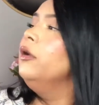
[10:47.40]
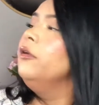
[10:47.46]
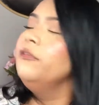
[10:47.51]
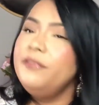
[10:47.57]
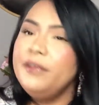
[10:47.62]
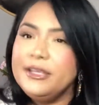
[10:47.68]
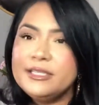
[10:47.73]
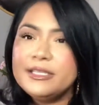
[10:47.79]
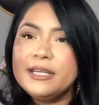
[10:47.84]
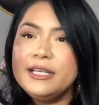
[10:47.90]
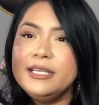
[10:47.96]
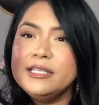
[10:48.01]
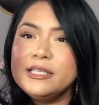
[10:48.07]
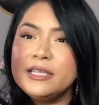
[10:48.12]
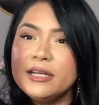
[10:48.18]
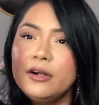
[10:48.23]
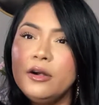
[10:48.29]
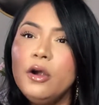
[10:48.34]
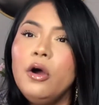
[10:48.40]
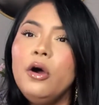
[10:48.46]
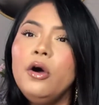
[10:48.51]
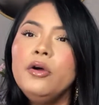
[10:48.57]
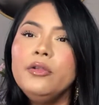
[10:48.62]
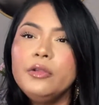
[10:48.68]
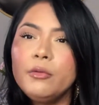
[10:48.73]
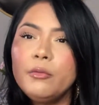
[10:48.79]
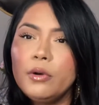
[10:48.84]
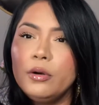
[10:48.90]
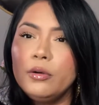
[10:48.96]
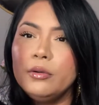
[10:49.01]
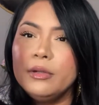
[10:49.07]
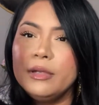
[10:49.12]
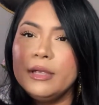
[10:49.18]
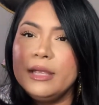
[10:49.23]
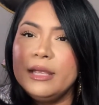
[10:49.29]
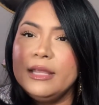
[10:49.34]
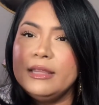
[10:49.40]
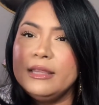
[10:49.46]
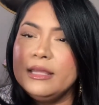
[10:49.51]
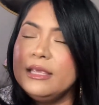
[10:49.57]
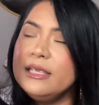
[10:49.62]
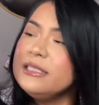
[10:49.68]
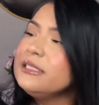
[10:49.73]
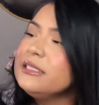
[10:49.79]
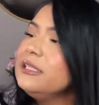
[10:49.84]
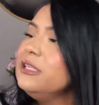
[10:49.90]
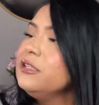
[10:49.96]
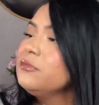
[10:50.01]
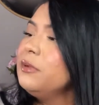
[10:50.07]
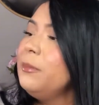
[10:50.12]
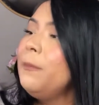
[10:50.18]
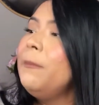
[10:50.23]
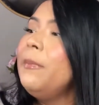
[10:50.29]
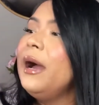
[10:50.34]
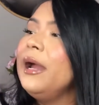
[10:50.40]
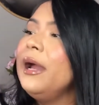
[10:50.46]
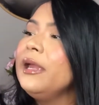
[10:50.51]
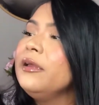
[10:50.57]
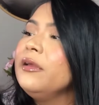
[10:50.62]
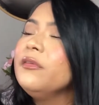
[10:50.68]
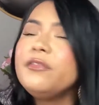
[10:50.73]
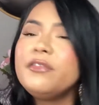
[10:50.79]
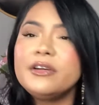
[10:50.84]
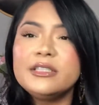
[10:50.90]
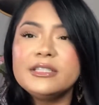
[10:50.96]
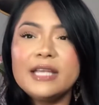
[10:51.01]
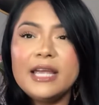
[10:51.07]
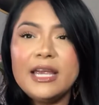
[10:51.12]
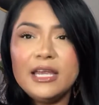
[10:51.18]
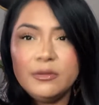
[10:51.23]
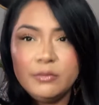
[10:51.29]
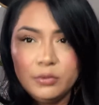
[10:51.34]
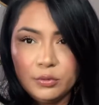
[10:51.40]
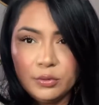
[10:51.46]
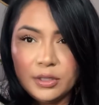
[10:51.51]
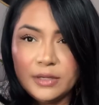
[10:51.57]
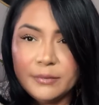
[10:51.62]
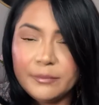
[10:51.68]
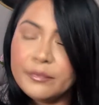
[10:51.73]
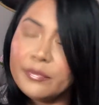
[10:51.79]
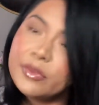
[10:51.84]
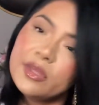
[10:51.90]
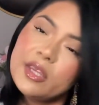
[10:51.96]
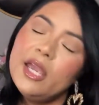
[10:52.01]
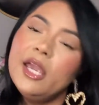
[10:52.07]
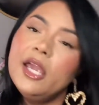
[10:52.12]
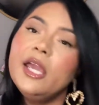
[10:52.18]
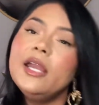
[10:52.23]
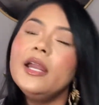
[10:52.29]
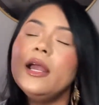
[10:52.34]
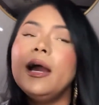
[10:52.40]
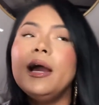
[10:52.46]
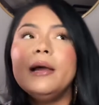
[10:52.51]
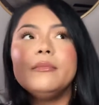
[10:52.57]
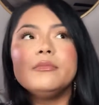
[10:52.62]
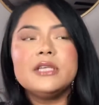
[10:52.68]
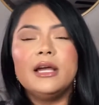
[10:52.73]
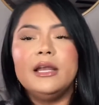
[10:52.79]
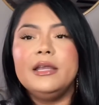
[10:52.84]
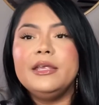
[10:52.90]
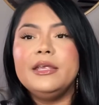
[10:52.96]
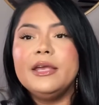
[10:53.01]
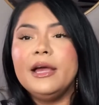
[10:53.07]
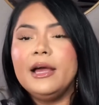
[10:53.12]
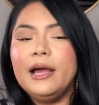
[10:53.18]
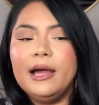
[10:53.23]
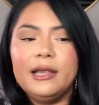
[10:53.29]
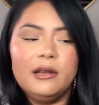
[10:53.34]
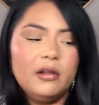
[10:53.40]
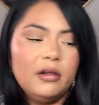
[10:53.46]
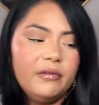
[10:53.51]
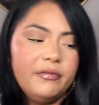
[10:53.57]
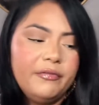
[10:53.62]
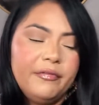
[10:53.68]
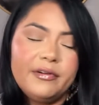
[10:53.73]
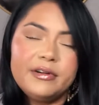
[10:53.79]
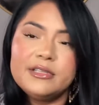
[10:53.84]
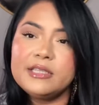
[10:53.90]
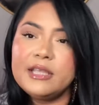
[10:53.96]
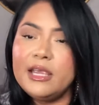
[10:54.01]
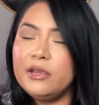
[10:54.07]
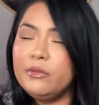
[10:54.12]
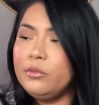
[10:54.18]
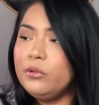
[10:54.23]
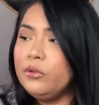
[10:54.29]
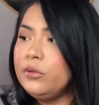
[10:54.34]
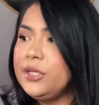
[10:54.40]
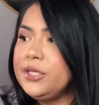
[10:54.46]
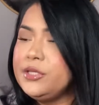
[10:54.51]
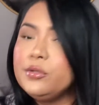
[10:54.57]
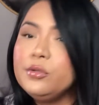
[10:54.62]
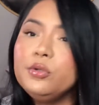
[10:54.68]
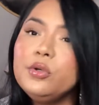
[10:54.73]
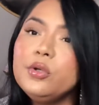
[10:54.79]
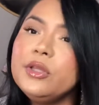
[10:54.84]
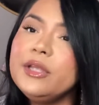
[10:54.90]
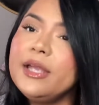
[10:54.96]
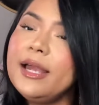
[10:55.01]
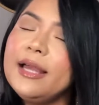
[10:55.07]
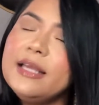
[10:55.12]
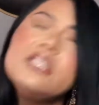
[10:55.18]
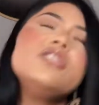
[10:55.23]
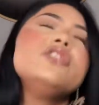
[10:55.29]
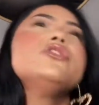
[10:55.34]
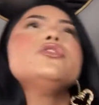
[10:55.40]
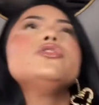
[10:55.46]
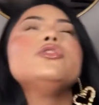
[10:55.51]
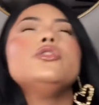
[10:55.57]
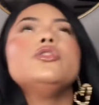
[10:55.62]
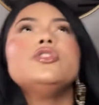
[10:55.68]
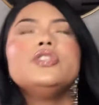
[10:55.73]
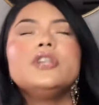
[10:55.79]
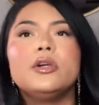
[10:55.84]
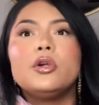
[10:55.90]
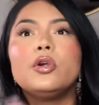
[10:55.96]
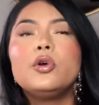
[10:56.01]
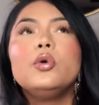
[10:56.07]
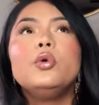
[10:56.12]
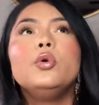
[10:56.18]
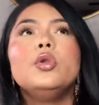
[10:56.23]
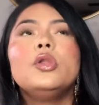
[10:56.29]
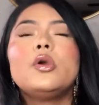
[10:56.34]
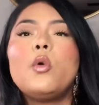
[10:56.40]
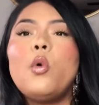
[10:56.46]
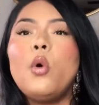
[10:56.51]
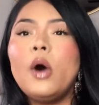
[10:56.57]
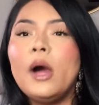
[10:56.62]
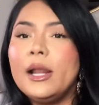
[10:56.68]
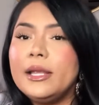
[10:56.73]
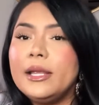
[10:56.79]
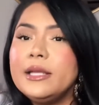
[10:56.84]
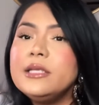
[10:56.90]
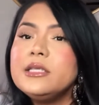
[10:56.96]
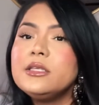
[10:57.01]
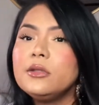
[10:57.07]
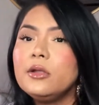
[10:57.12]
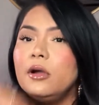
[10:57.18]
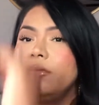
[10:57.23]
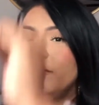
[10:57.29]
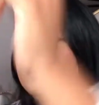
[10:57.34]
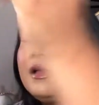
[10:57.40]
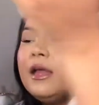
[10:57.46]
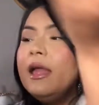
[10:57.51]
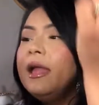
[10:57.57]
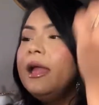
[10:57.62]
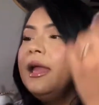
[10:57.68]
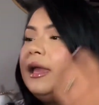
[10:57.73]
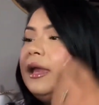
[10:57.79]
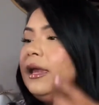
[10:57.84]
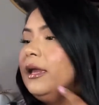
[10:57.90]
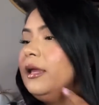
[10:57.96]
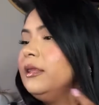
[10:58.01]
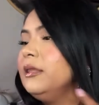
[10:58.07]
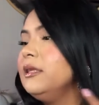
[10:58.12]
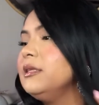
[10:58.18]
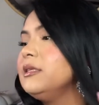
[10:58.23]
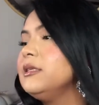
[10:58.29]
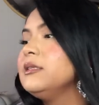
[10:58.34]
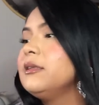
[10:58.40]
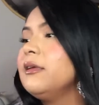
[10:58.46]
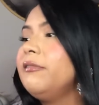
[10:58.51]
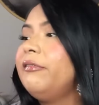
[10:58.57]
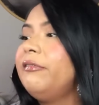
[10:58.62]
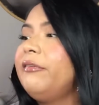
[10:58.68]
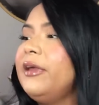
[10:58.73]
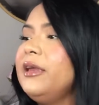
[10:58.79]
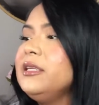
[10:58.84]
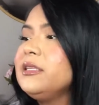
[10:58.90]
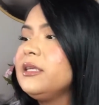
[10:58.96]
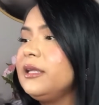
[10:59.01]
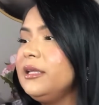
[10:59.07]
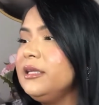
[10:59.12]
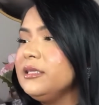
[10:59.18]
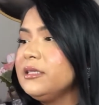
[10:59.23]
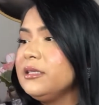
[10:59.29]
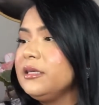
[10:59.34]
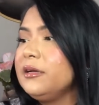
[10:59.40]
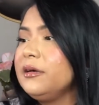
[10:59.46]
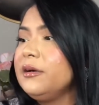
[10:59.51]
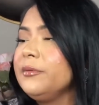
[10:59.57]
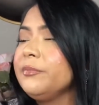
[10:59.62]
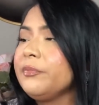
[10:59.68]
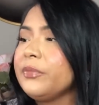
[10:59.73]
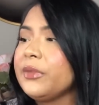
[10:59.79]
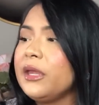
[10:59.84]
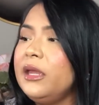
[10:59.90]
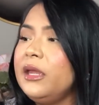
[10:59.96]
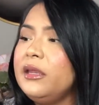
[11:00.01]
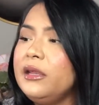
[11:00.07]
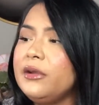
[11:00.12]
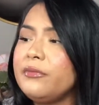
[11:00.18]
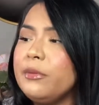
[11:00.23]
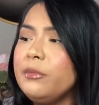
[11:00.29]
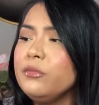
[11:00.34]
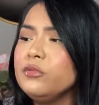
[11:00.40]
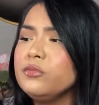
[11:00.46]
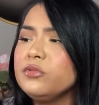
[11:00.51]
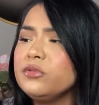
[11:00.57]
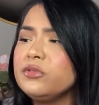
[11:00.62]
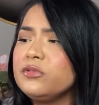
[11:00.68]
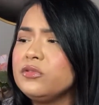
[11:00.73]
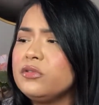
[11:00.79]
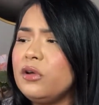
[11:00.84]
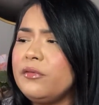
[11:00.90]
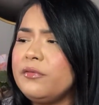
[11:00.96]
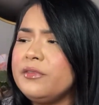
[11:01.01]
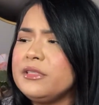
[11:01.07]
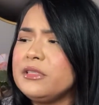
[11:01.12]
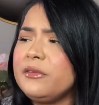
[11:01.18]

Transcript: face cleanser on the world, and is this one by First A Beauty. And I'm telling ya, I love First A Beauty too. They have such a good quality stuff. And this is the face cleanser, and it removes surface